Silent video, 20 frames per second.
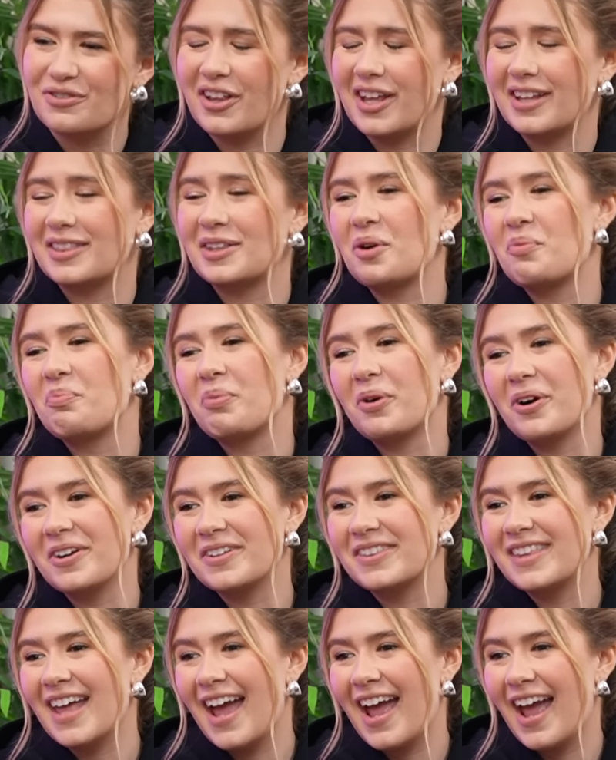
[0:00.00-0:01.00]
for like their
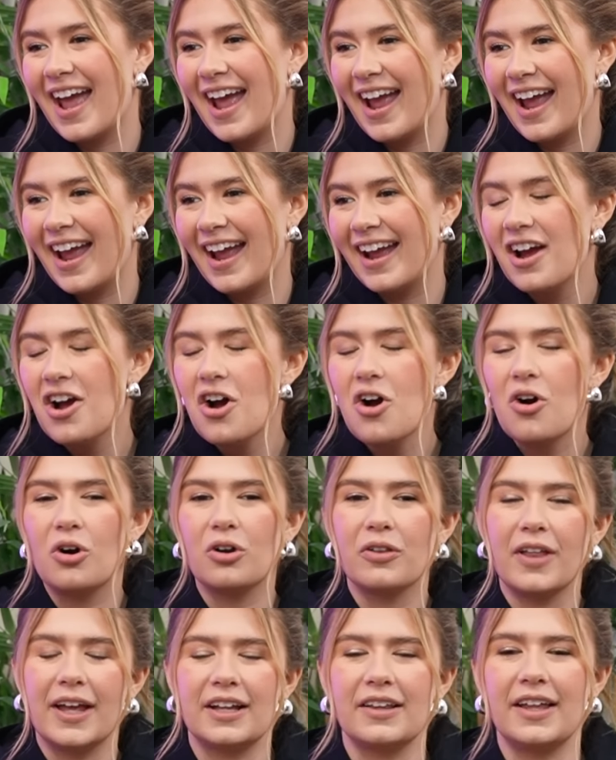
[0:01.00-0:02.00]
birthday
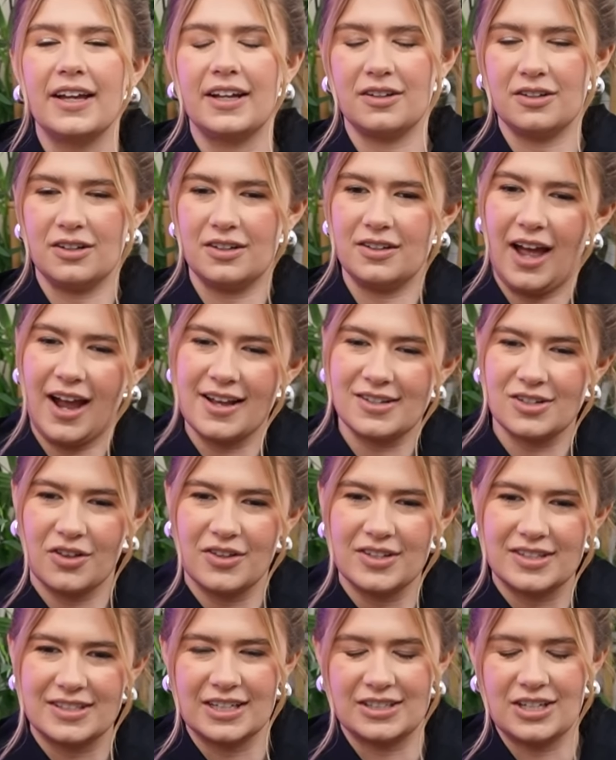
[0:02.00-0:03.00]
or like I saw
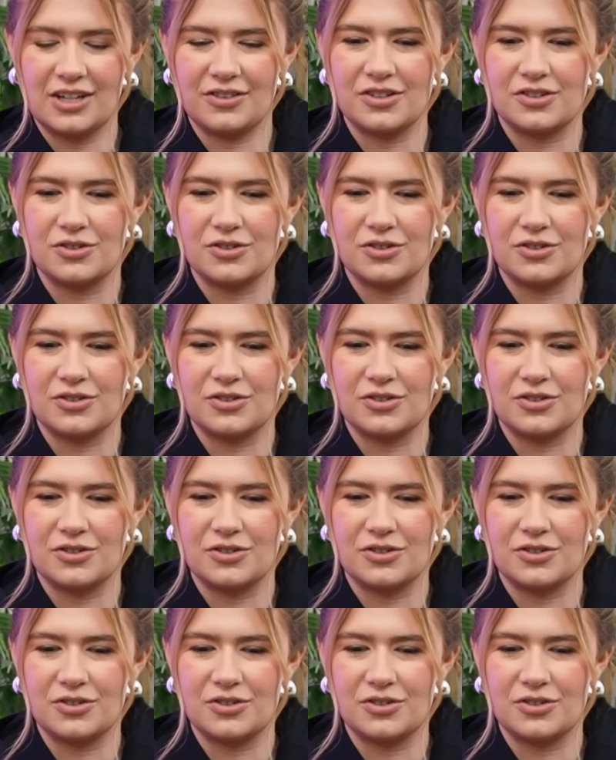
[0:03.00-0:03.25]
this TikTok.